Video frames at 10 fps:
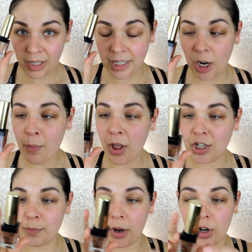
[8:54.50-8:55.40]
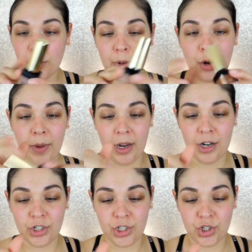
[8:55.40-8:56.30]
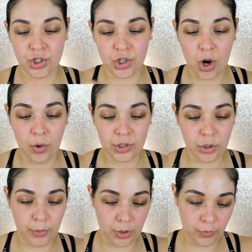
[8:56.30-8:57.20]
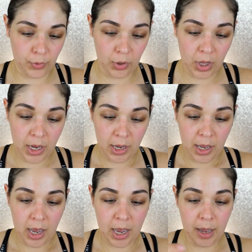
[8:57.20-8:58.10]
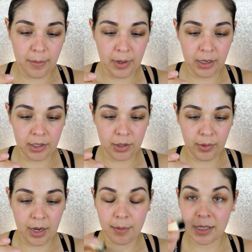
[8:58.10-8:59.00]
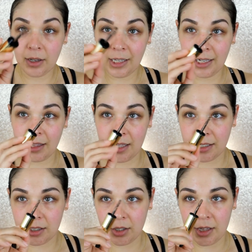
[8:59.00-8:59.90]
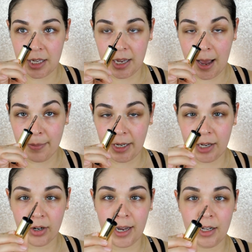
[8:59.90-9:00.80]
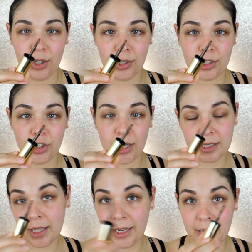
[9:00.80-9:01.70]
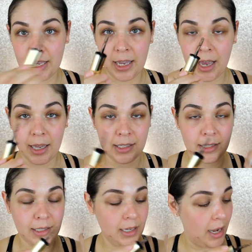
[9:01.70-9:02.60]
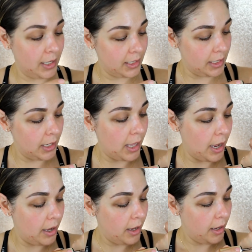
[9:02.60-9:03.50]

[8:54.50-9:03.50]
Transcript: nail polish bottle, but oh my gosh, it's so beautiful. So it comes out like this. So the applicator kind of looks just like the Stila